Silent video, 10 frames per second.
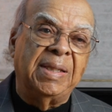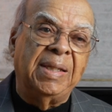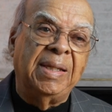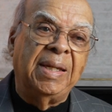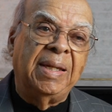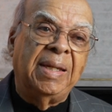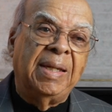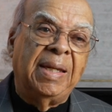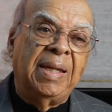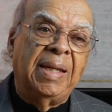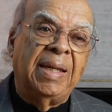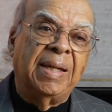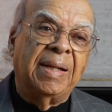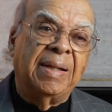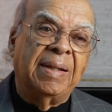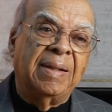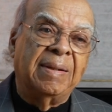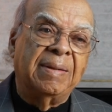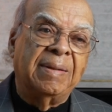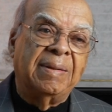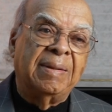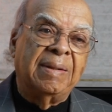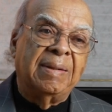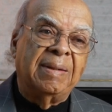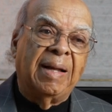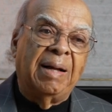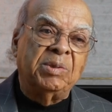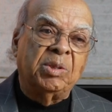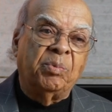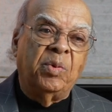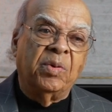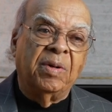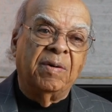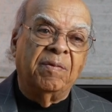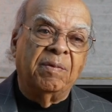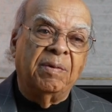Mm -hmm. and uh, uh, I'm a supporter of,